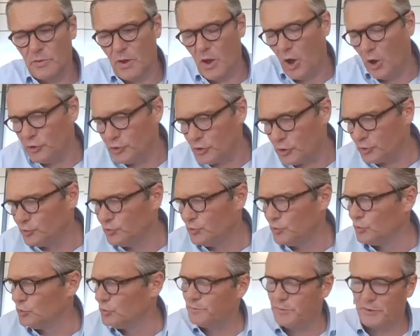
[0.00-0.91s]
on our
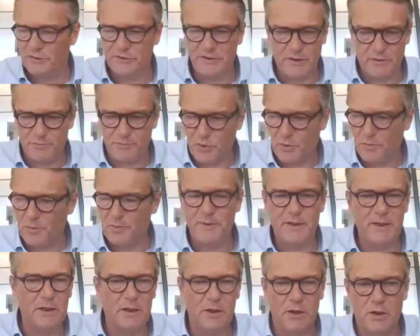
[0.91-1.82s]
tool, but there are
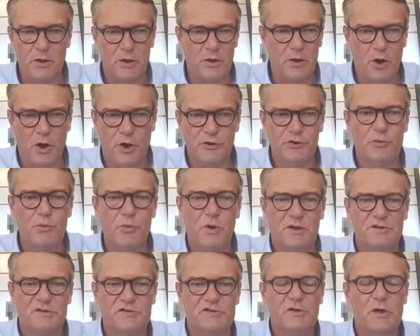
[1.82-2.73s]
probably other
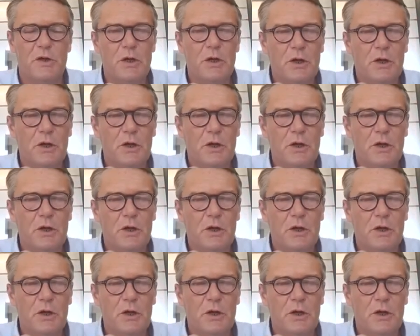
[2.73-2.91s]
ones,